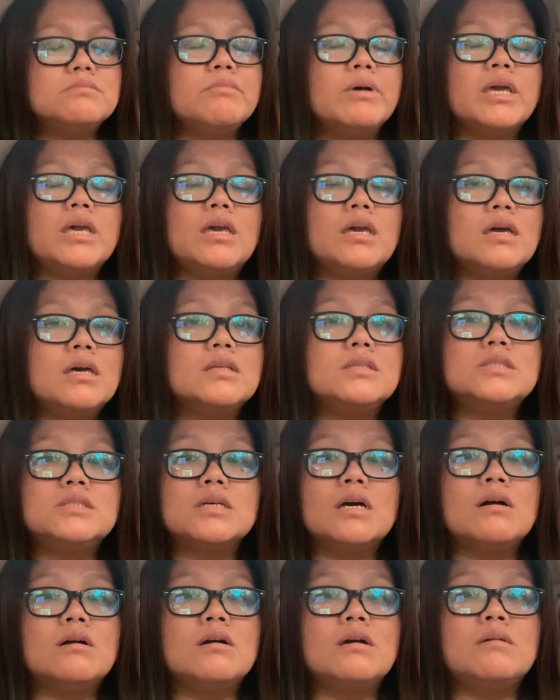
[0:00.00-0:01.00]

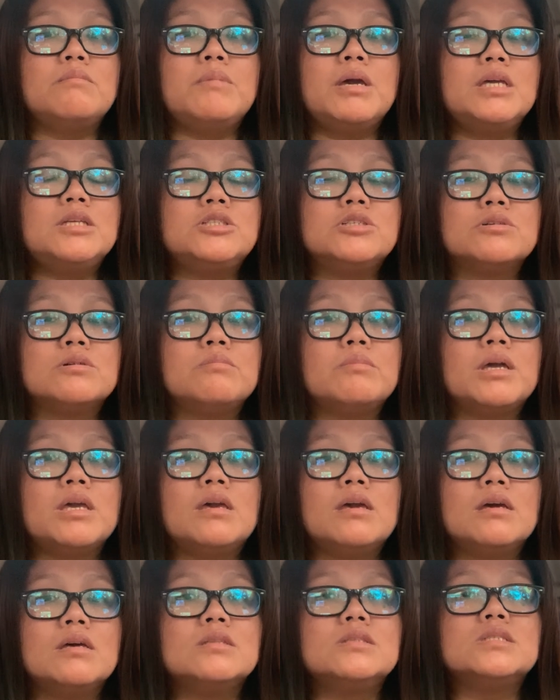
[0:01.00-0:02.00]
I made sure my
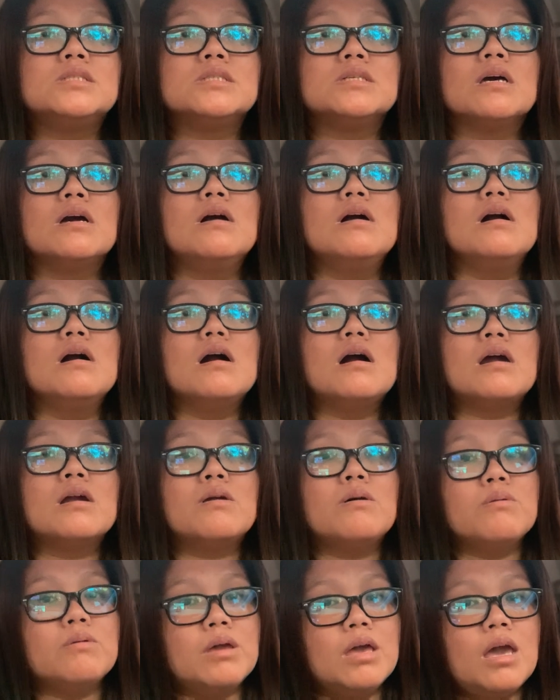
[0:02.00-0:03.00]
kids
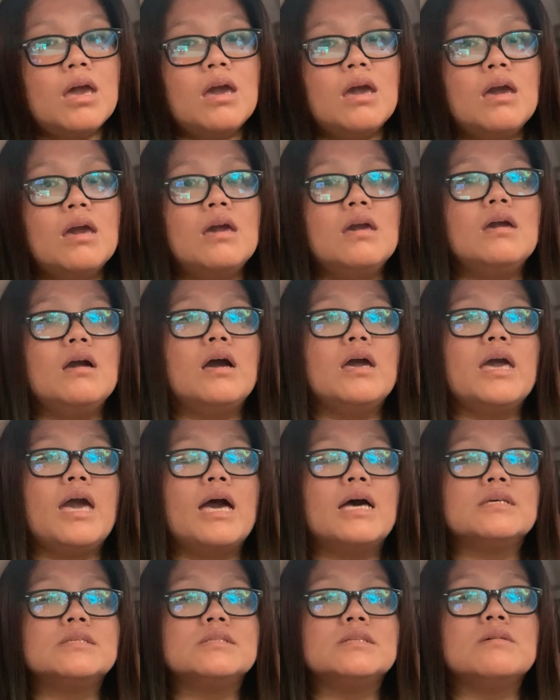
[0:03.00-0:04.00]
are okay. I
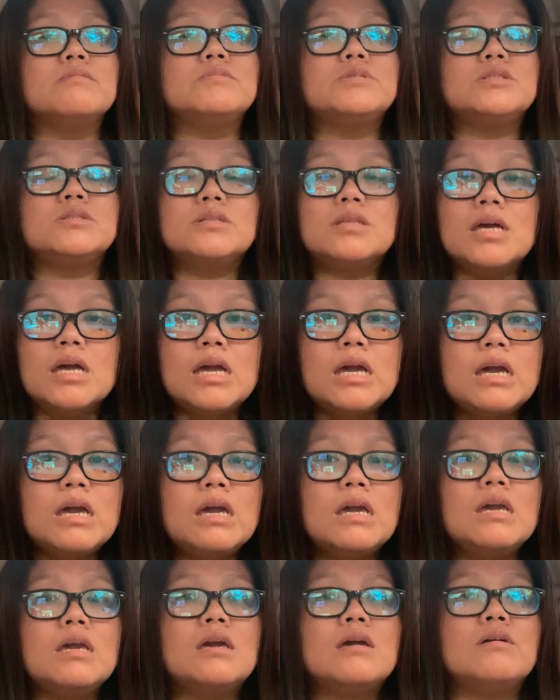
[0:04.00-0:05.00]
asked them
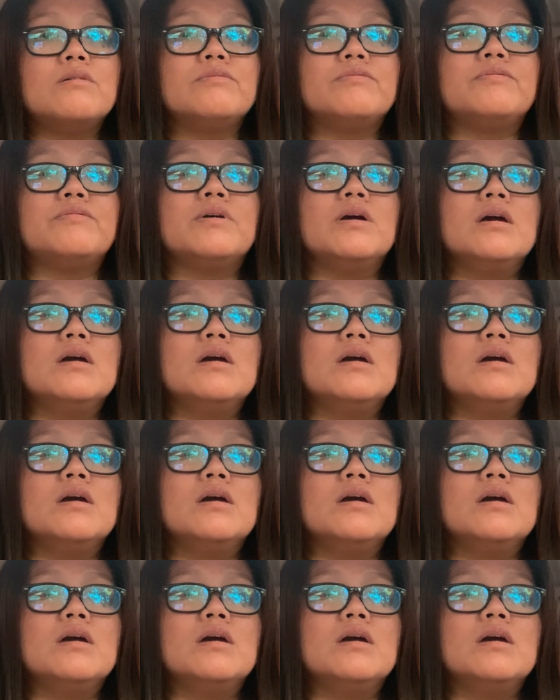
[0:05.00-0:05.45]
today if